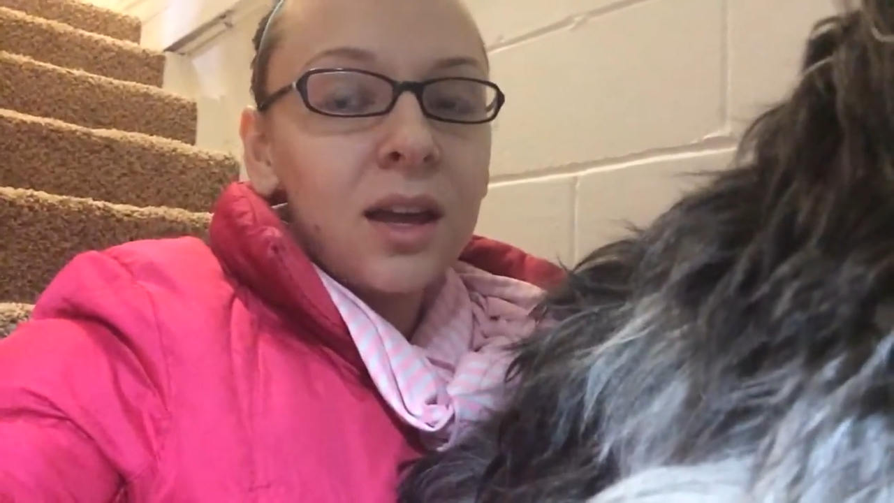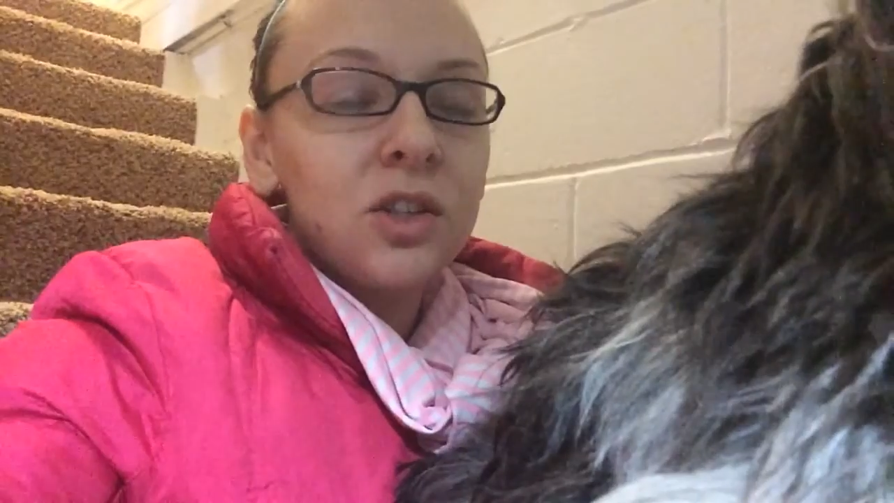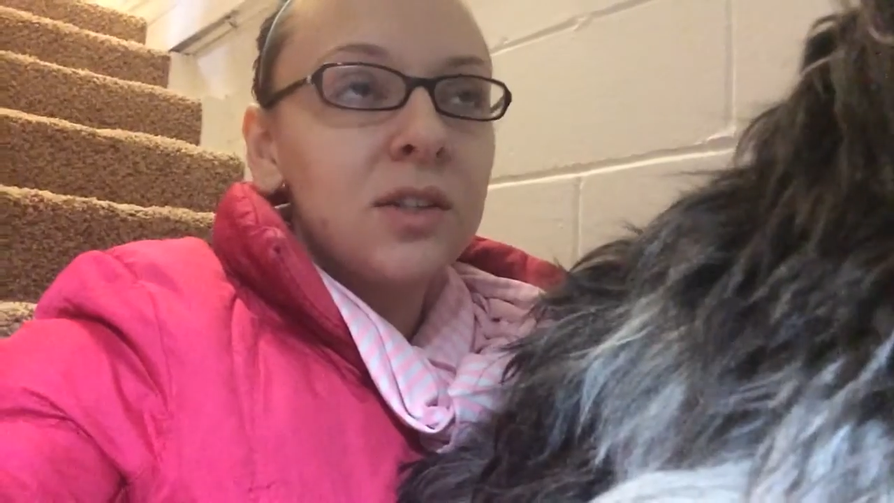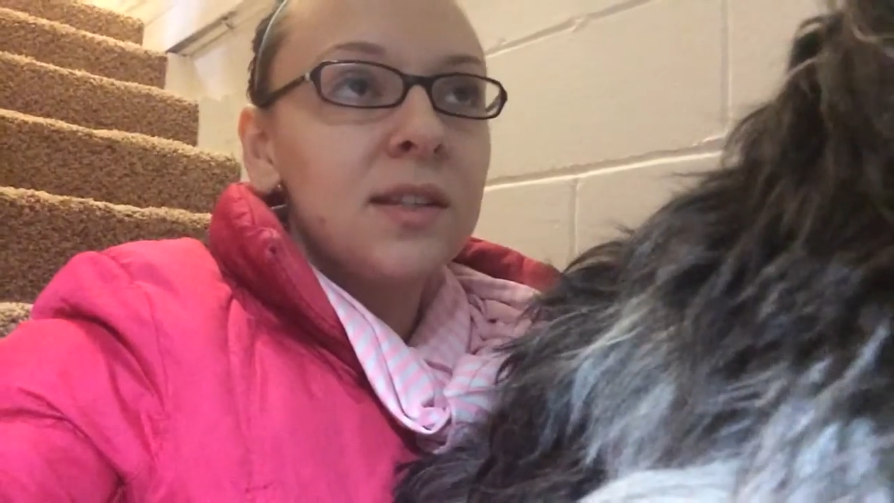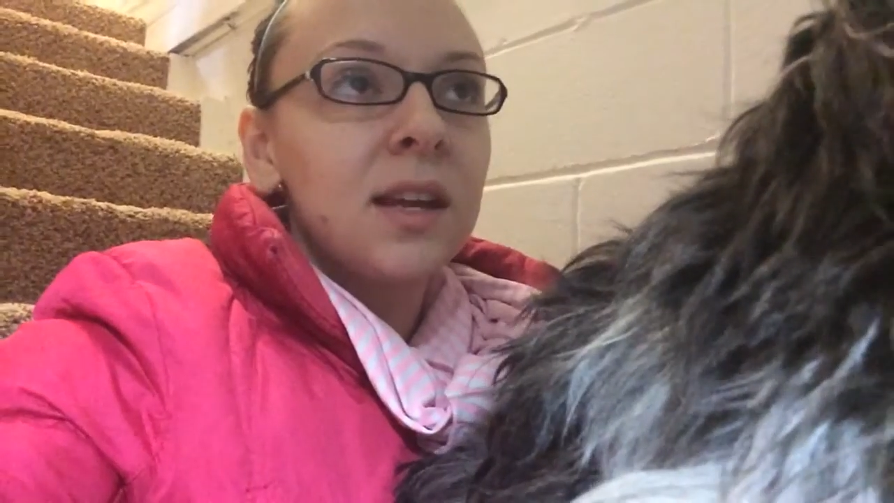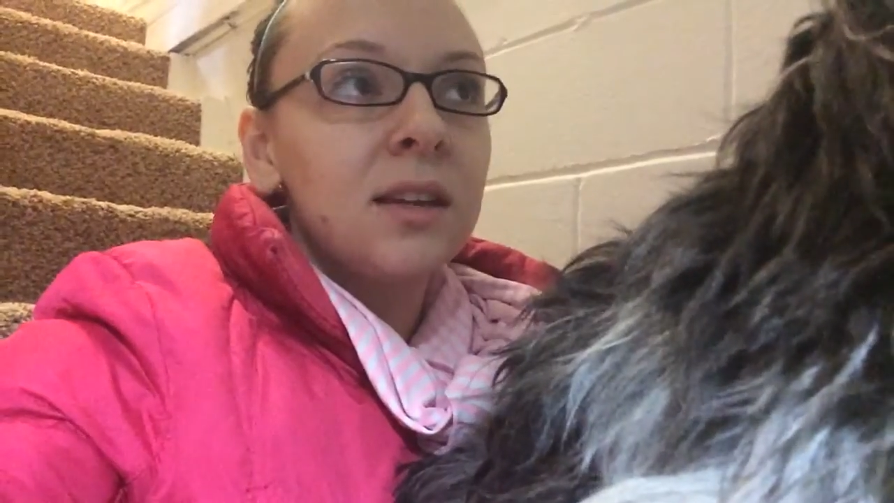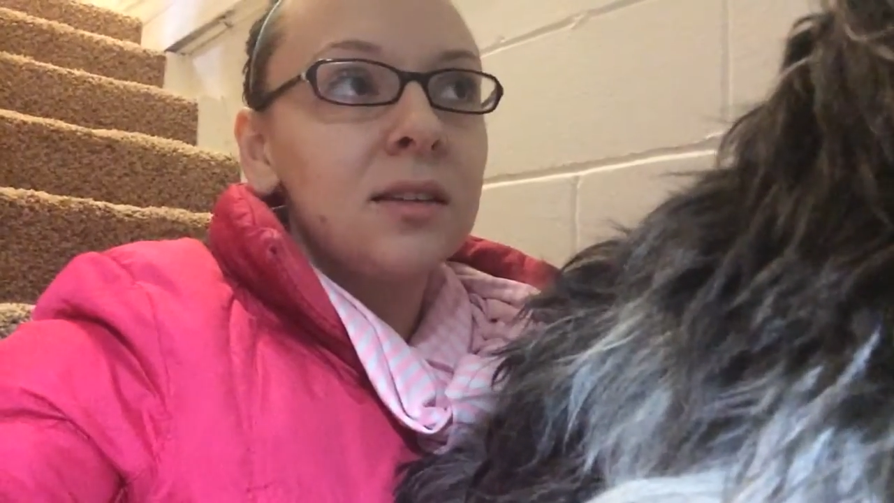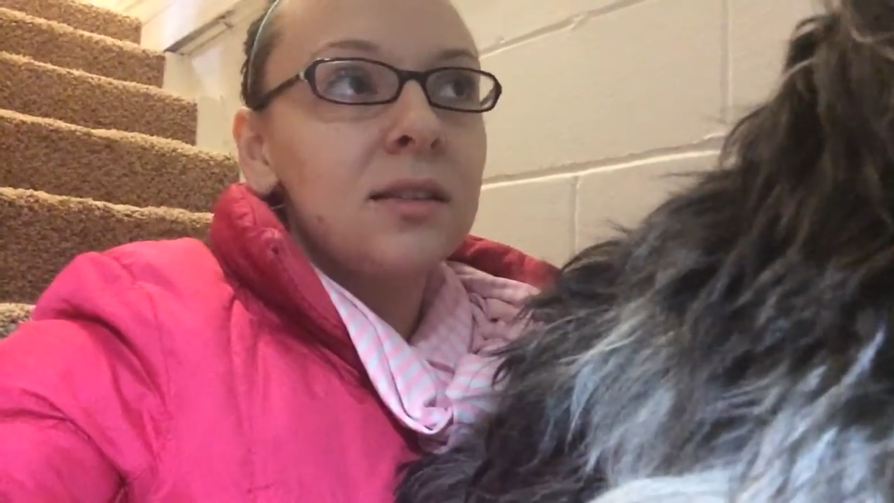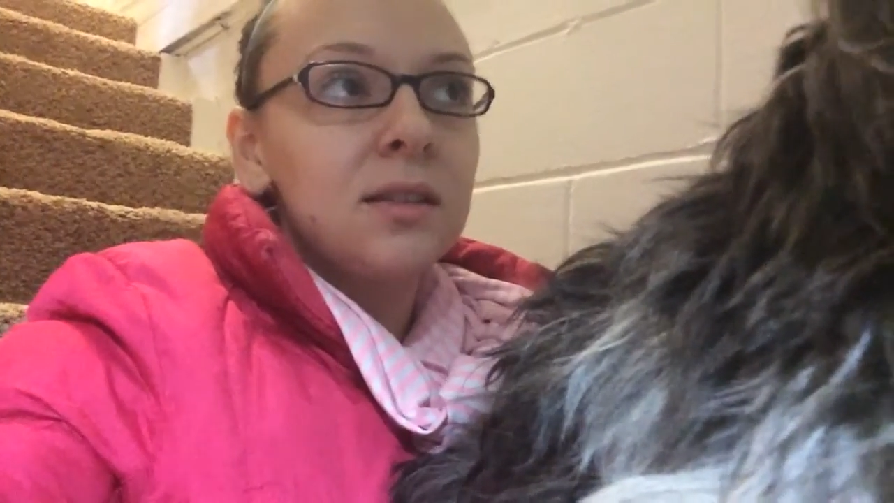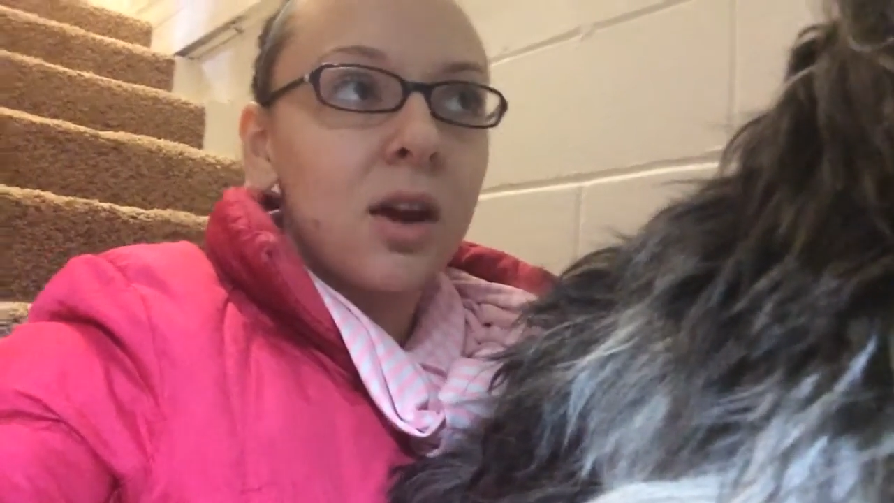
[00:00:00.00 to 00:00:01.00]
it just
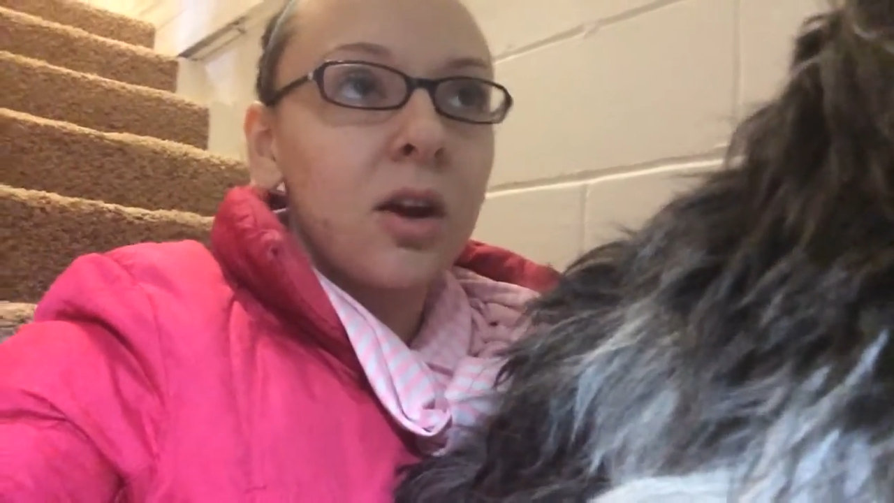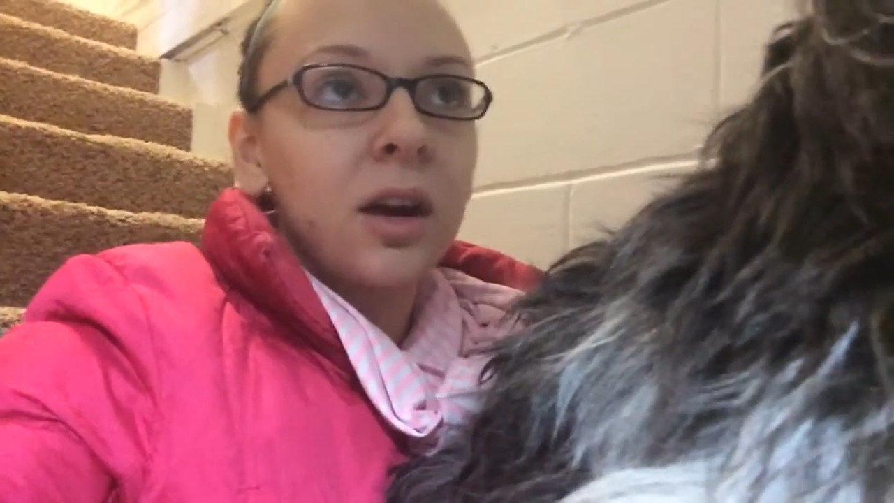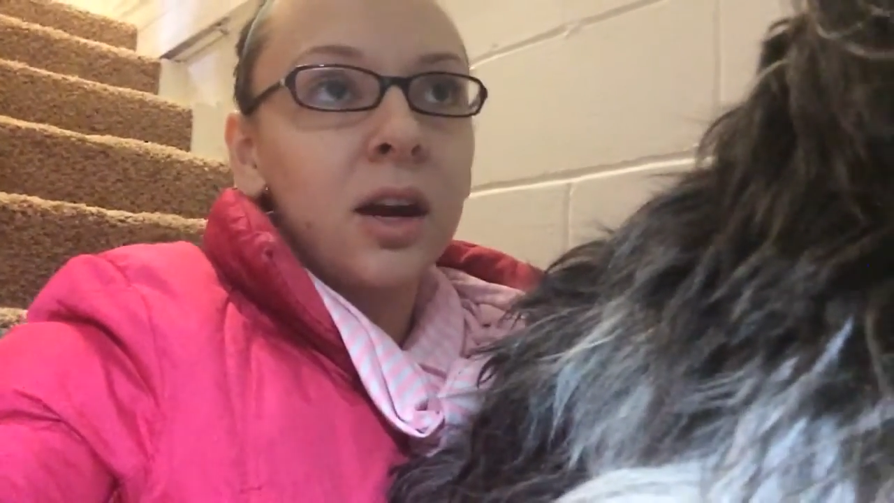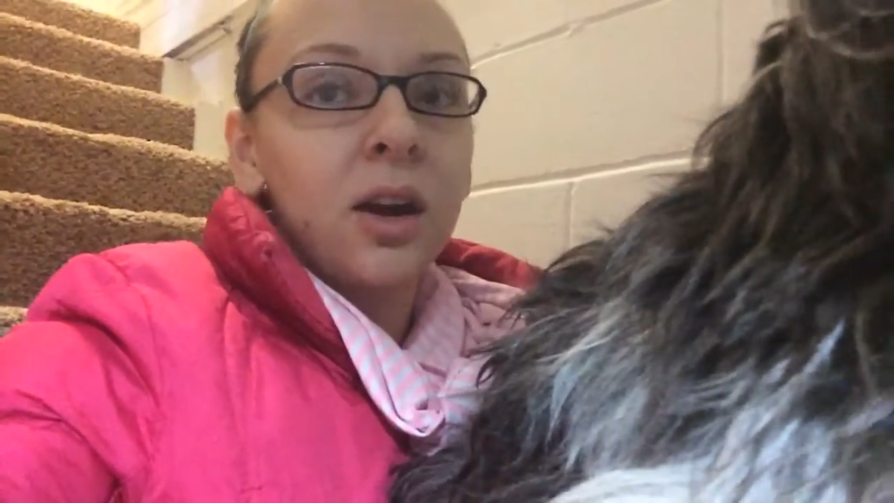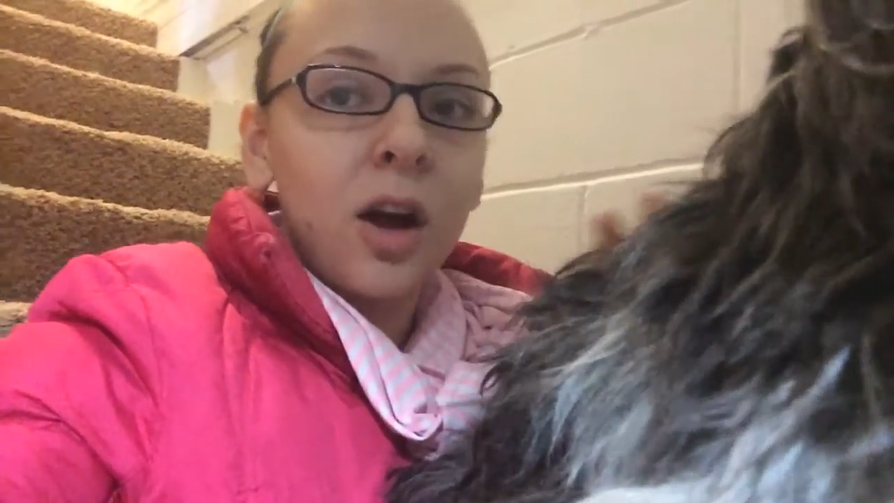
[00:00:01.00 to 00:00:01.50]
says, sorry,